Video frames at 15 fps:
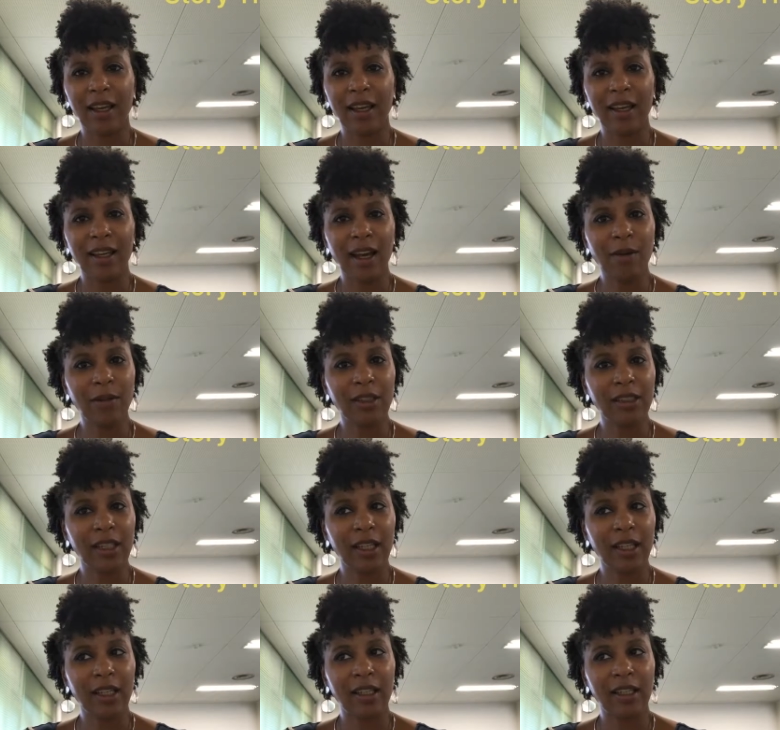And I was
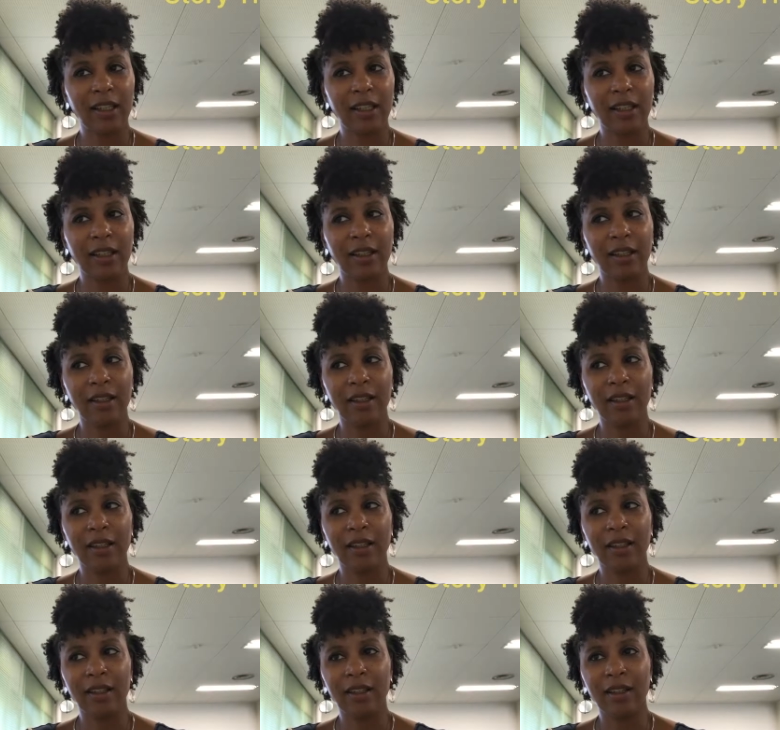like,
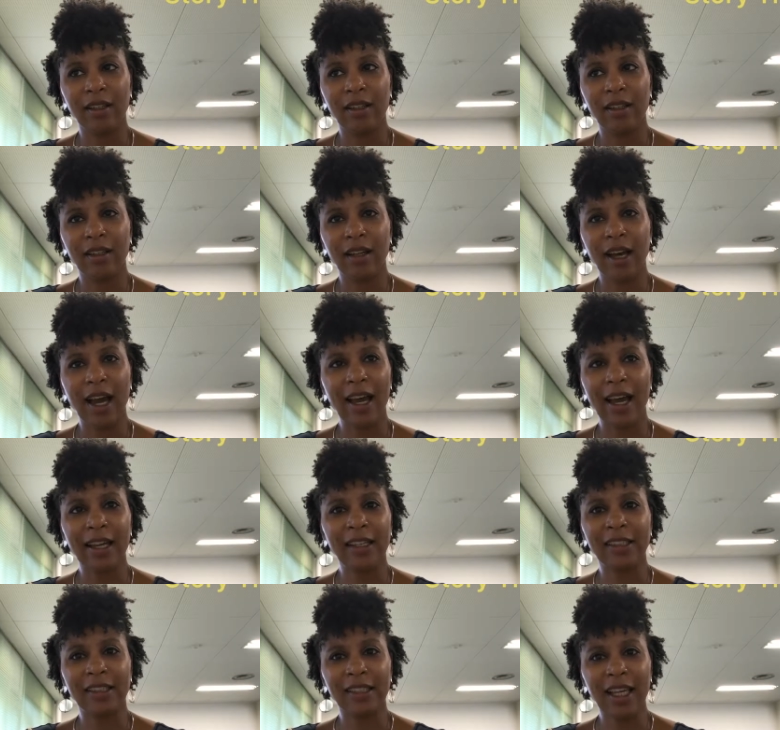I
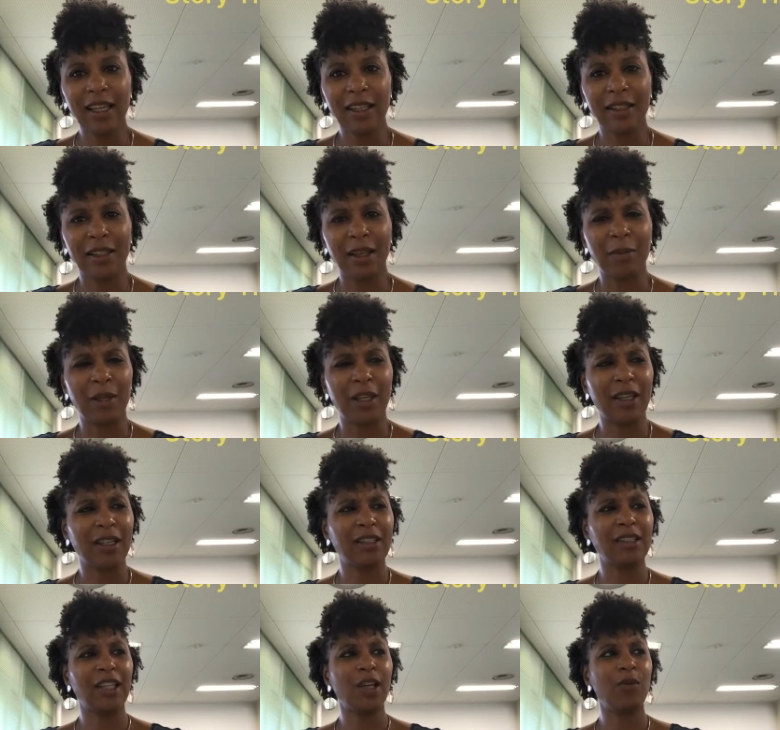didn't say anything
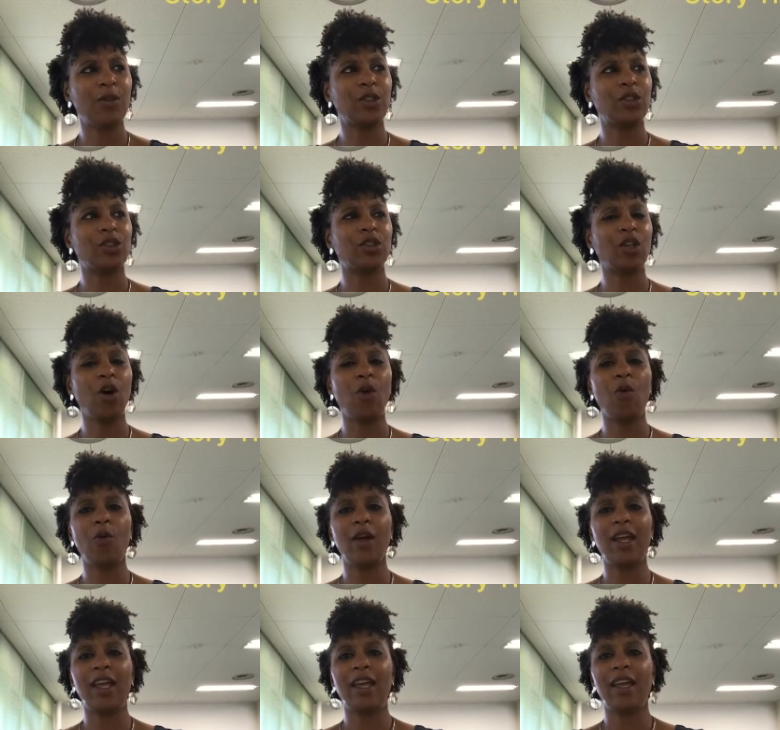because it was so,
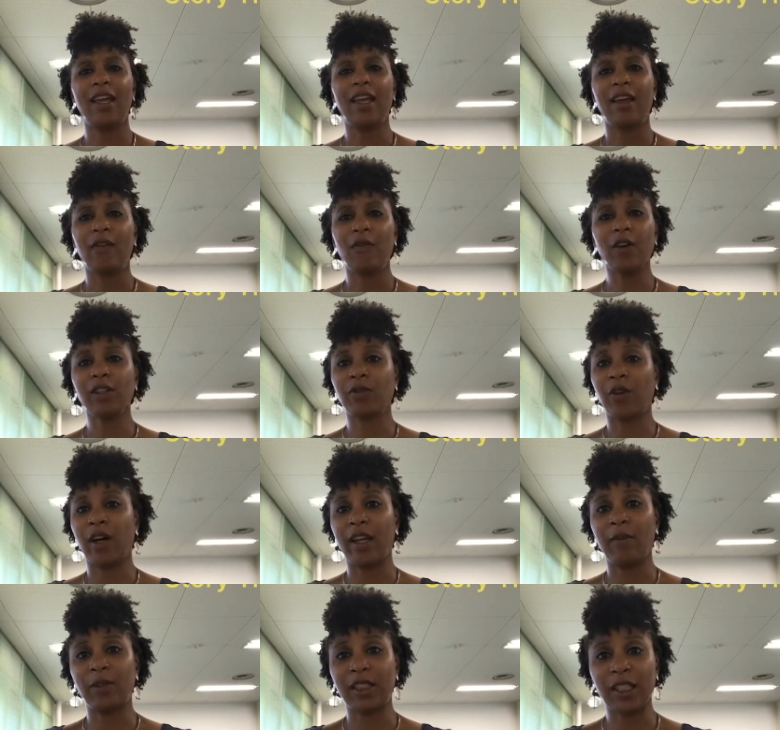first of all,
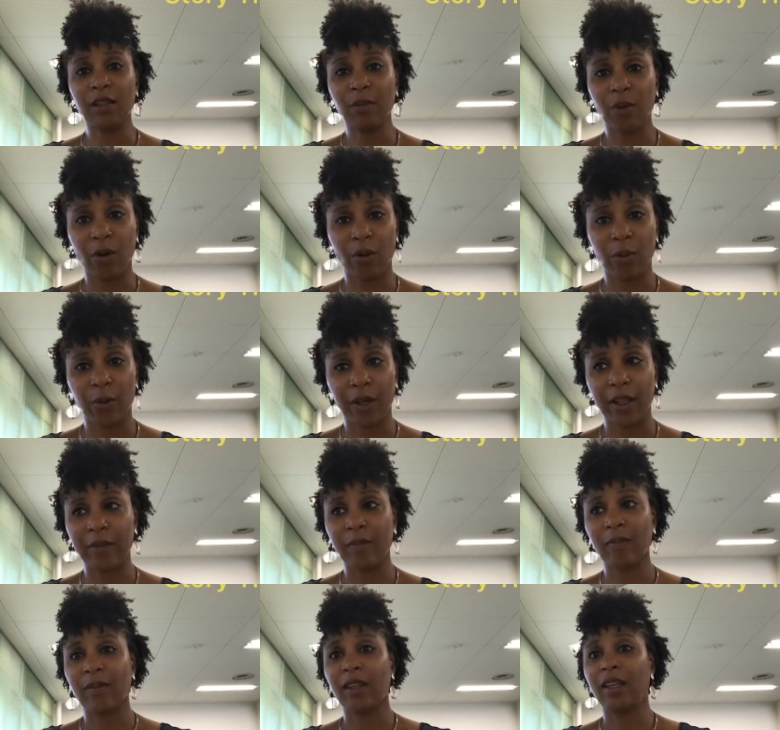it was inappropriate,